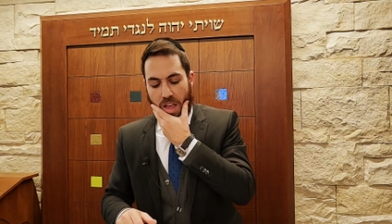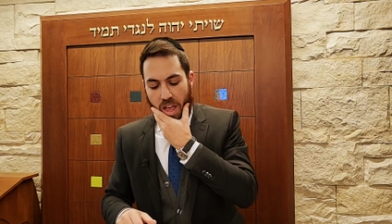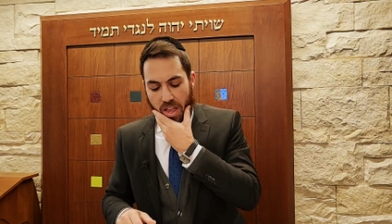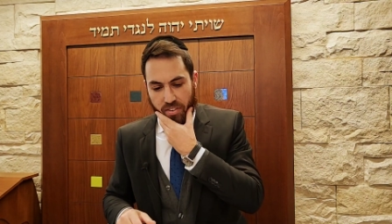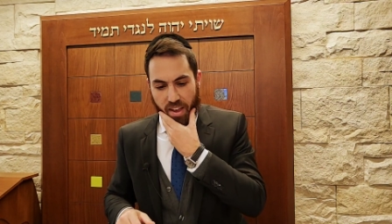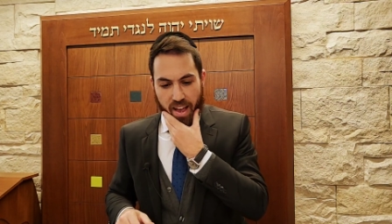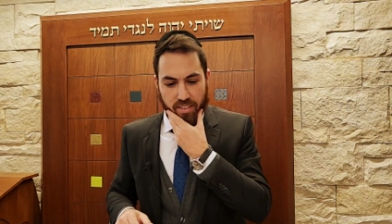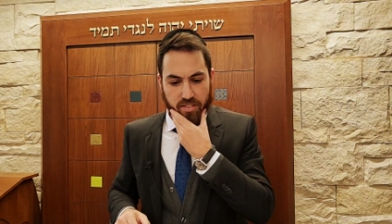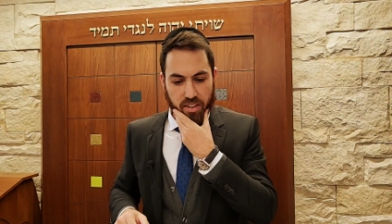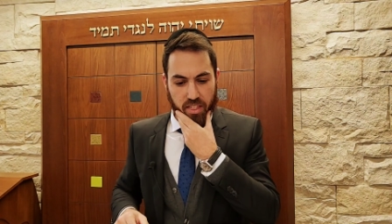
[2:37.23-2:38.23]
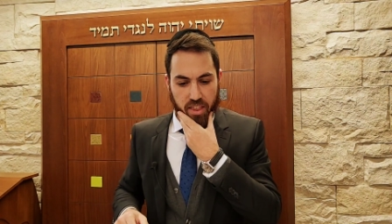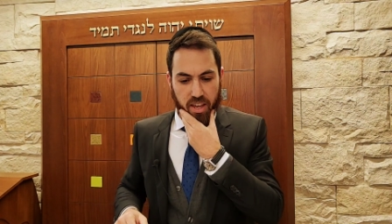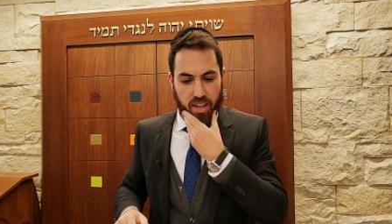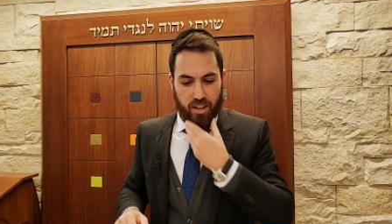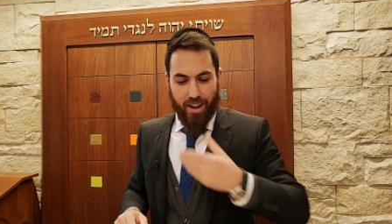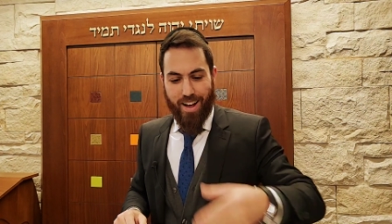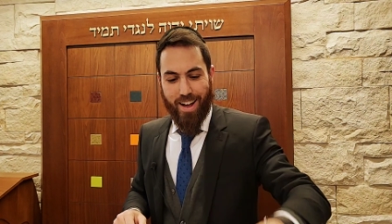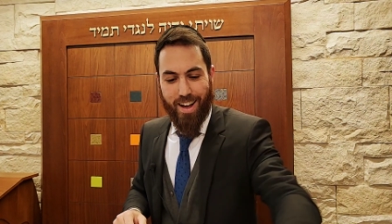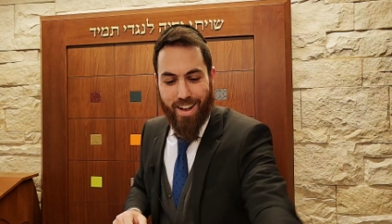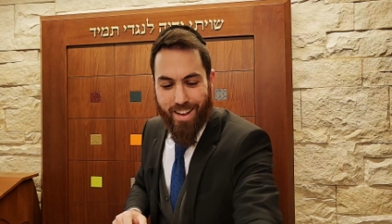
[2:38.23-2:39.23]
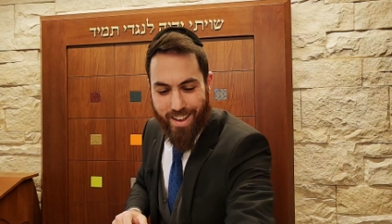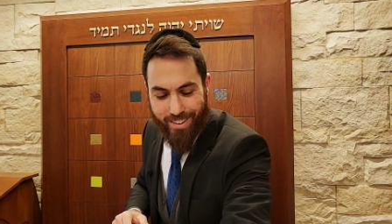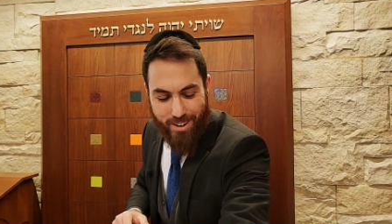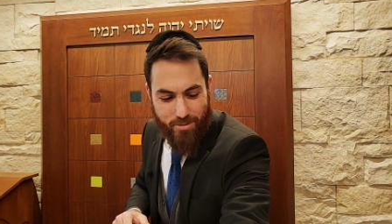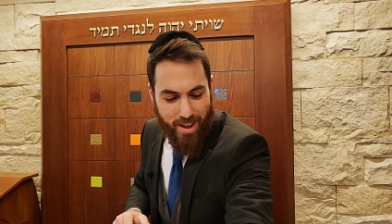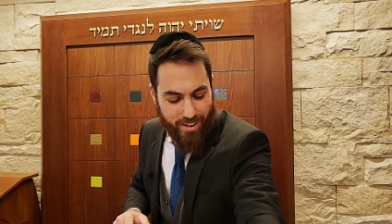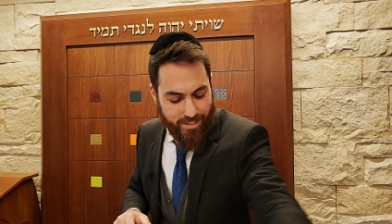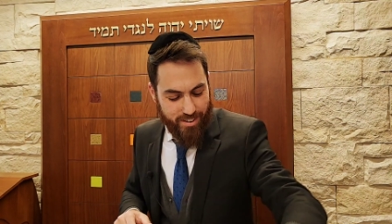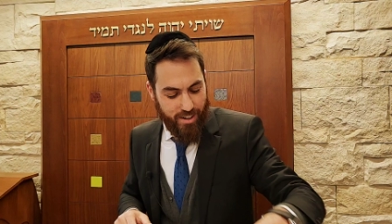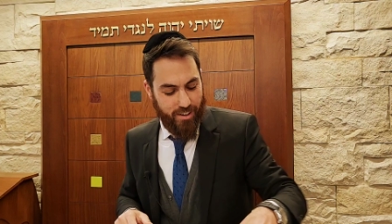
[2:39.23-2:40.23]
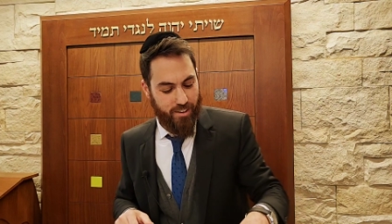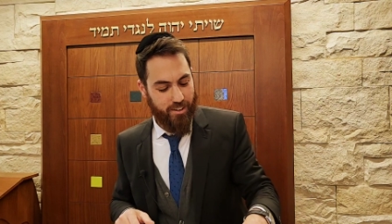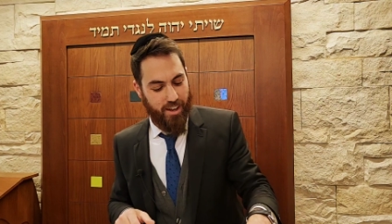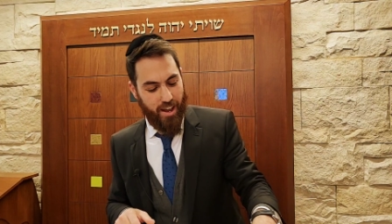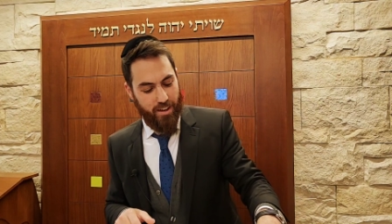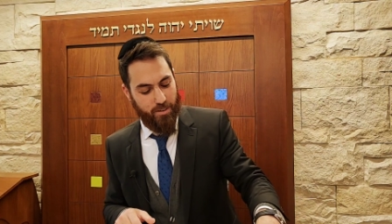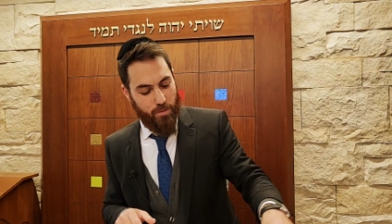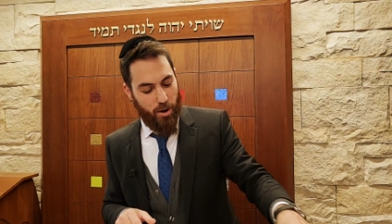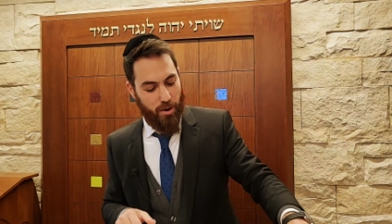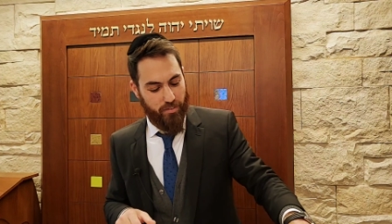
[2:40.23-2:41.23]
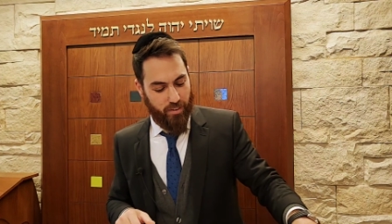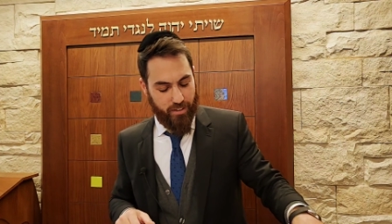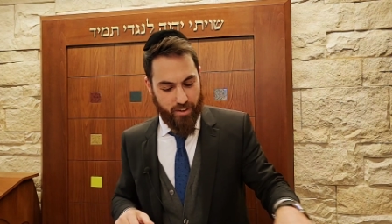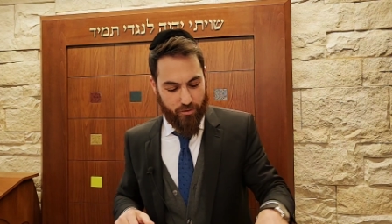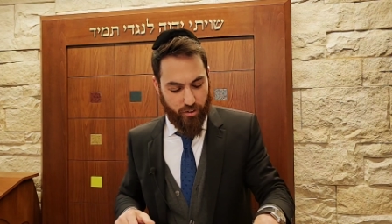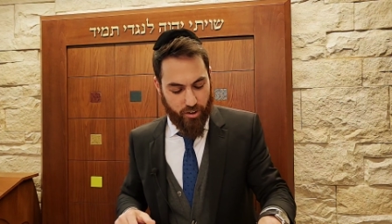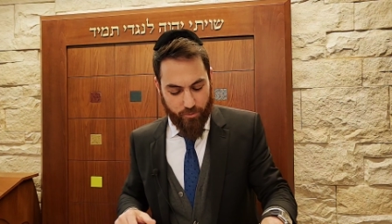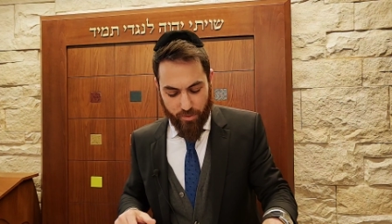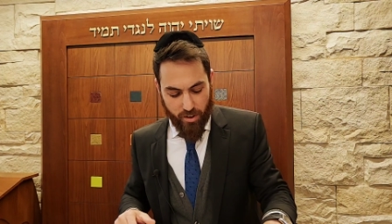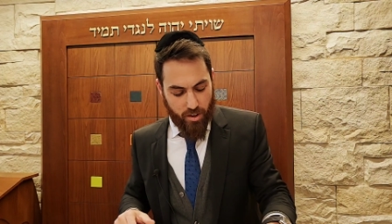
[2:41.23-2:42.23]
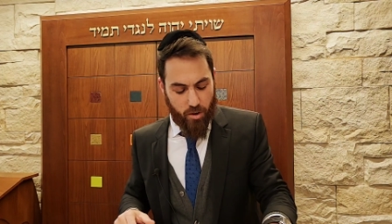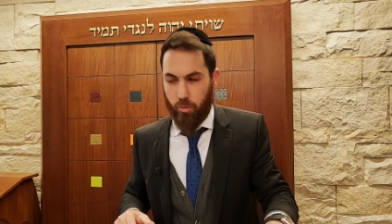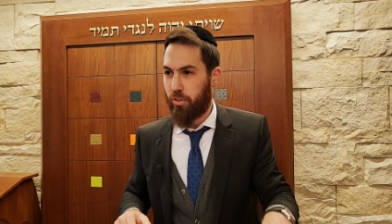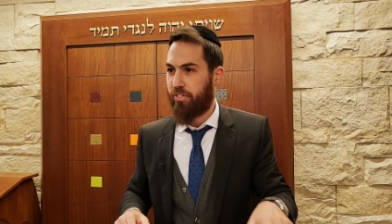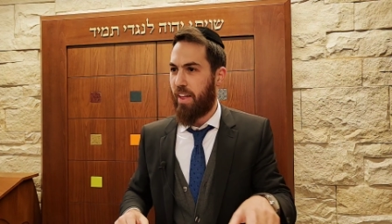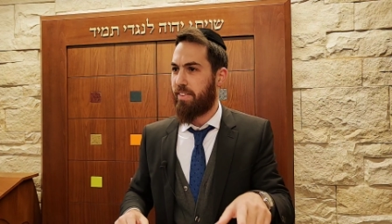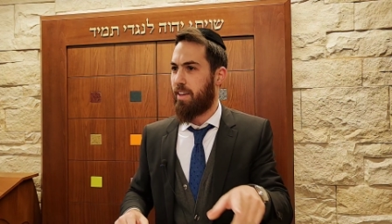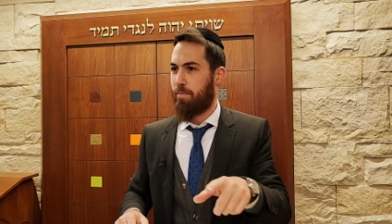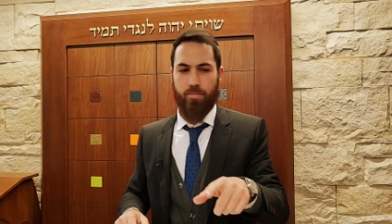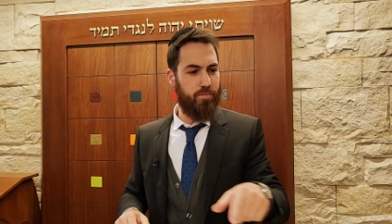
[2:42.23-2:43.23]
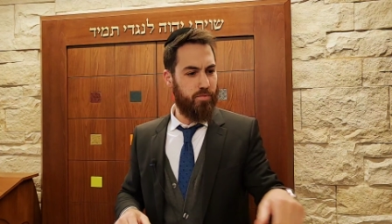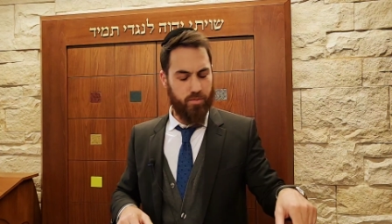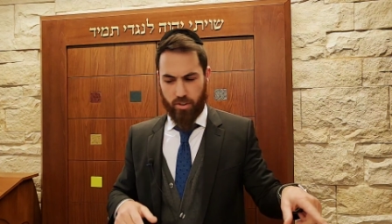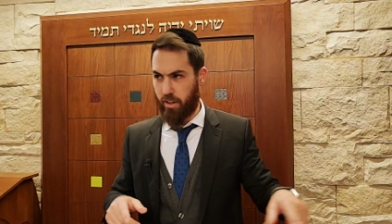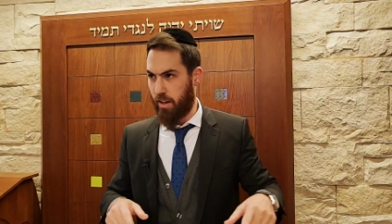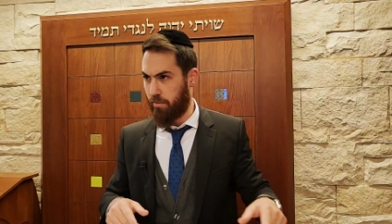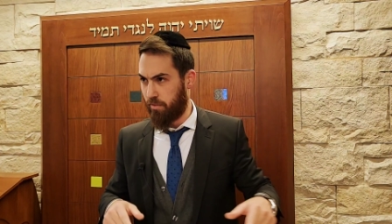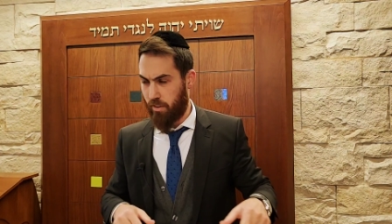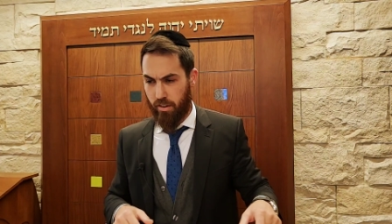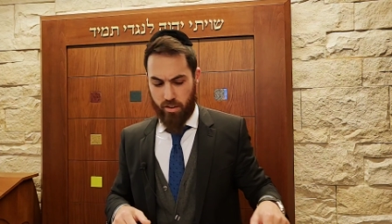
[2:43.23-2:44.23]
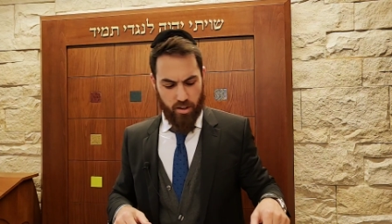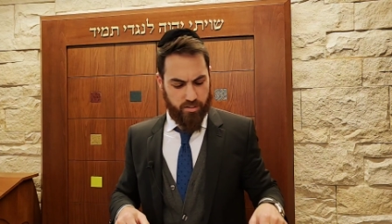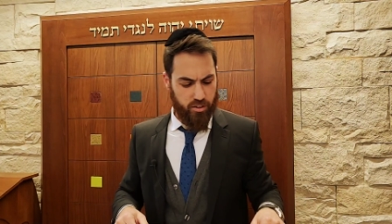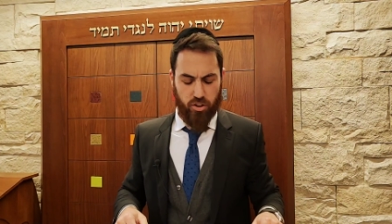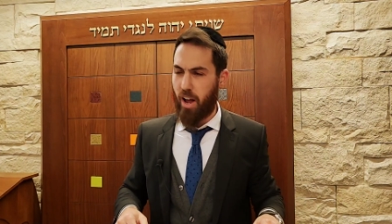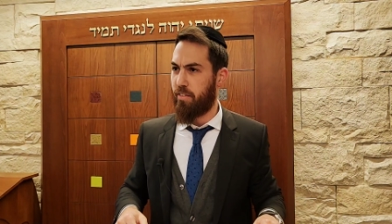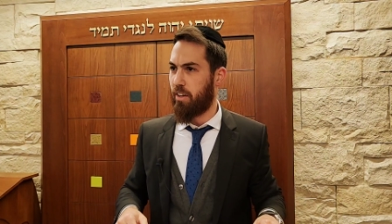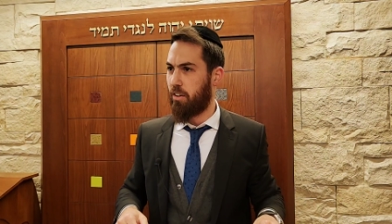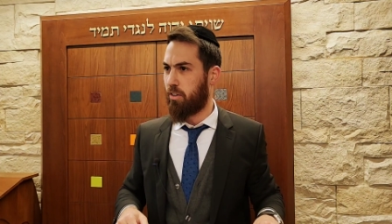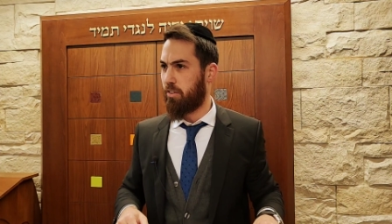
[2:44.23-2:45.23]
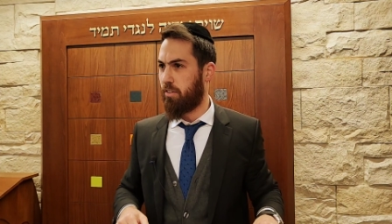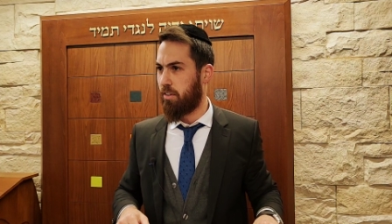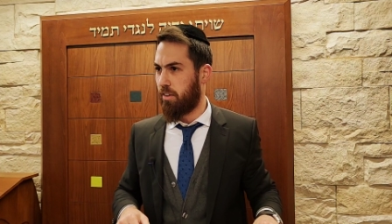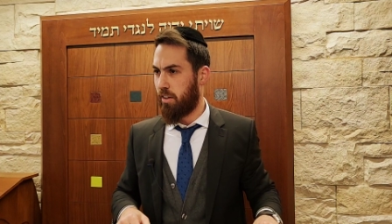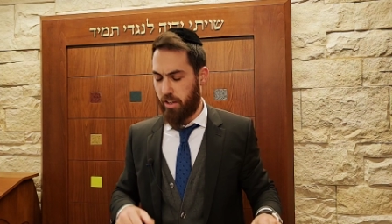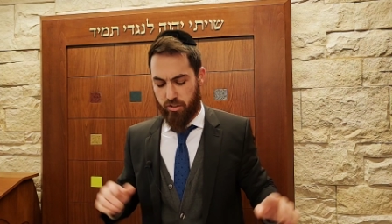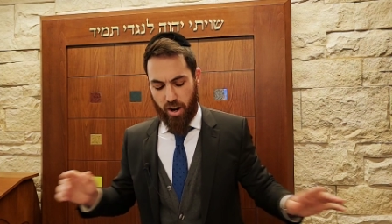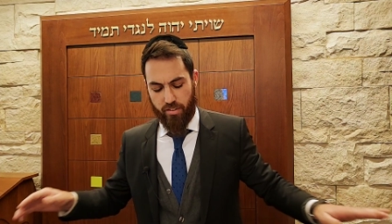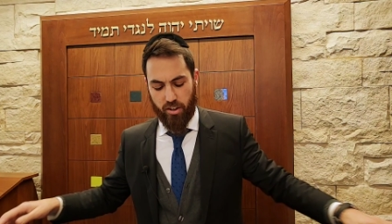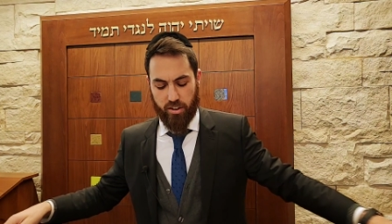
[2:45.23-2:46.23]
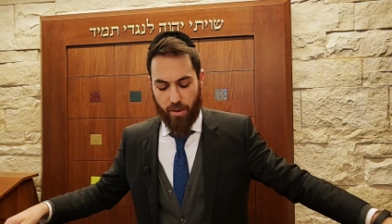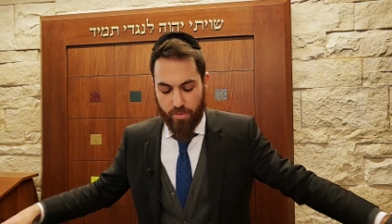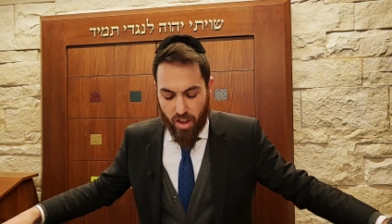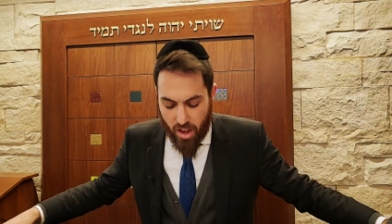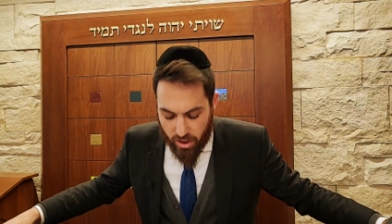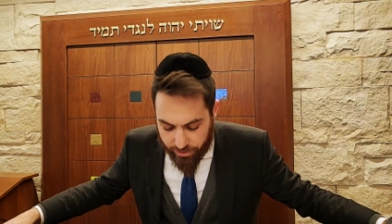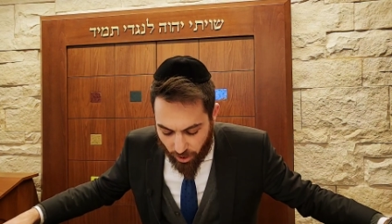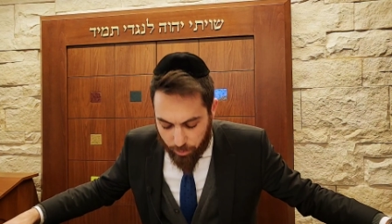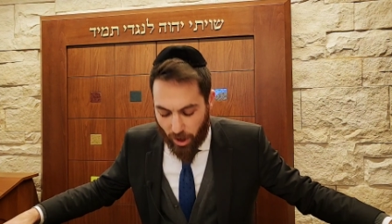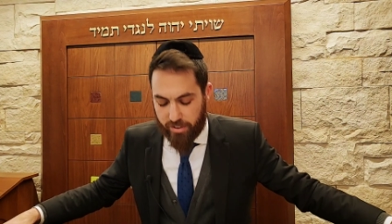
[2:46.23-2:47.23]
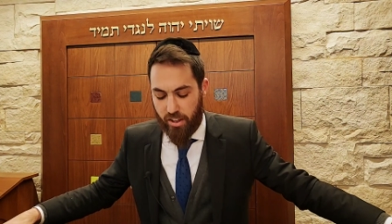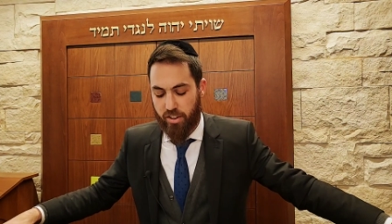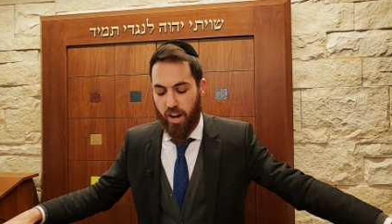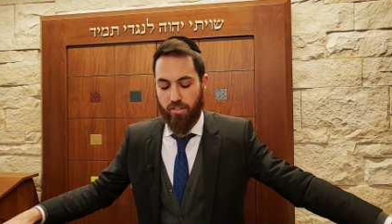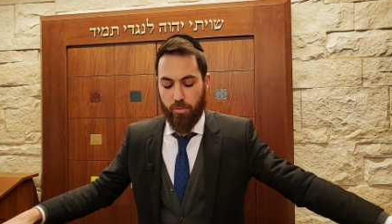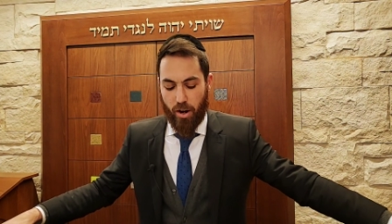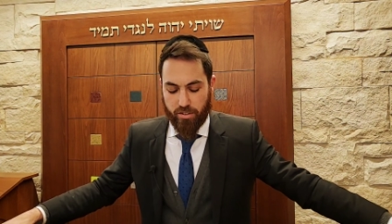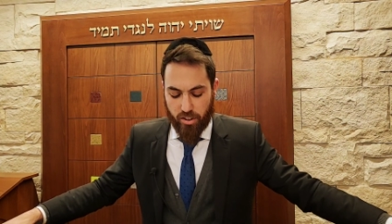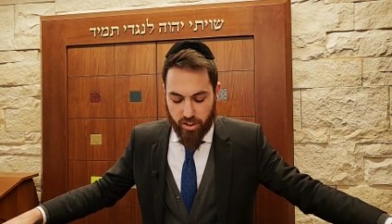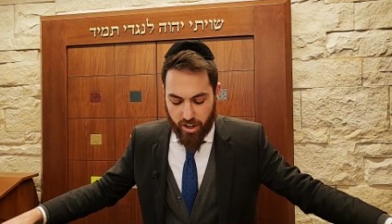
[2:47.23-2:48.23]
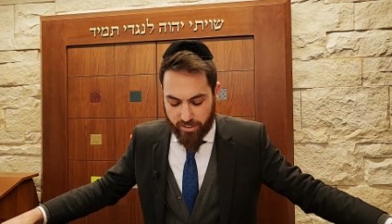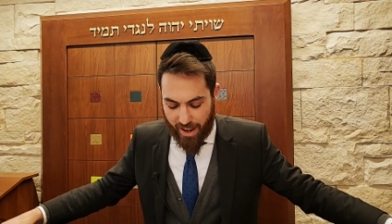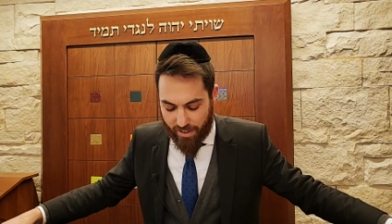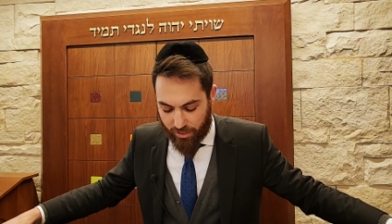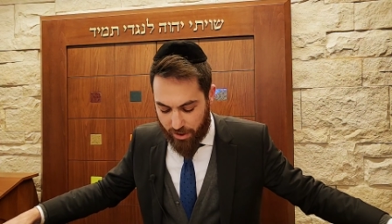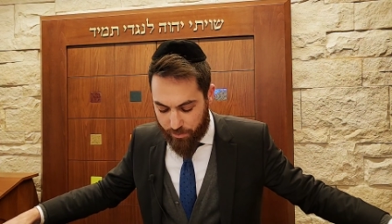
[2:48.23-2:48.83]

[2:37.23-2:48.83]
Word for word: Says the, ah, Helium Mayor is here. Okay. Mayor, we have something good for you. We'll send him, okay. Is he driving or does, he's driving, okay. So Barasi lo Torah, Barasi lo Tavlin.